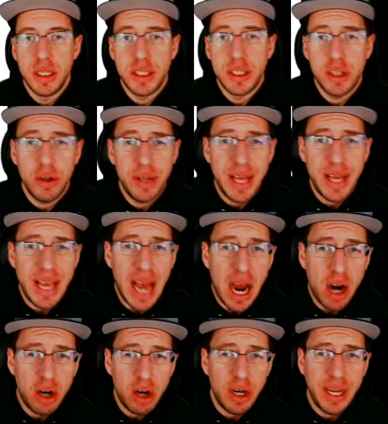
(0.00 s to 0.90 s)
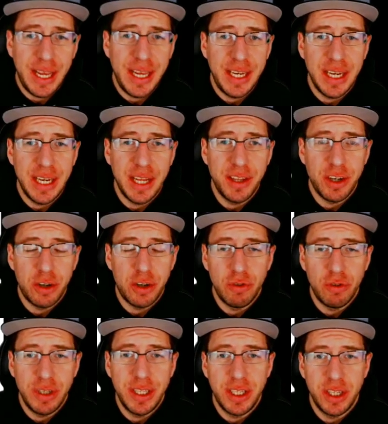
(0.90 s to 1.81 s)
So they are another
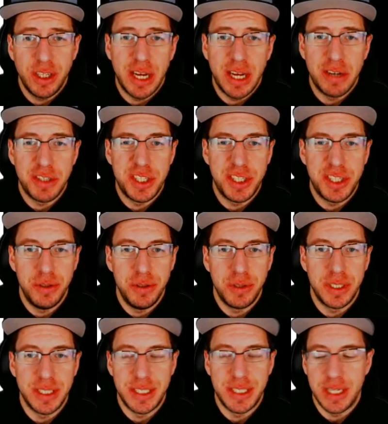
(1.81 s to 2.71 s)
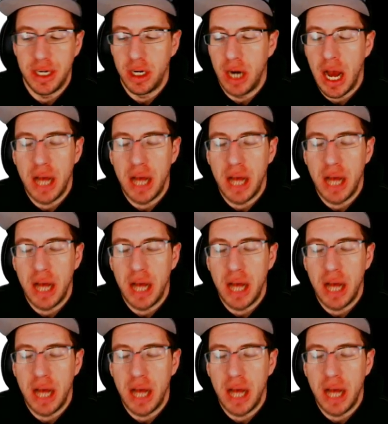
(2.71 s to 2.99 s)
really good house to consider.